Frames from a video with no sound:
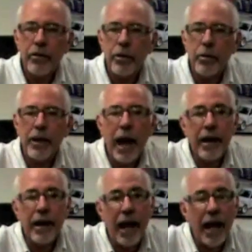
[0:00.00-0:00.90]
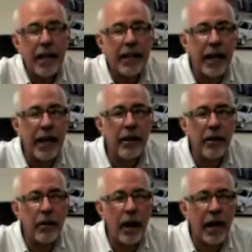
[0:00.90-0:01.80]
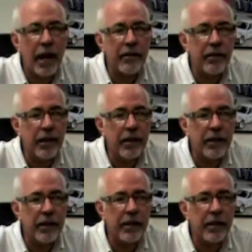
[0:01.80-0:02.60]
So with that in hand, I kind of realized that,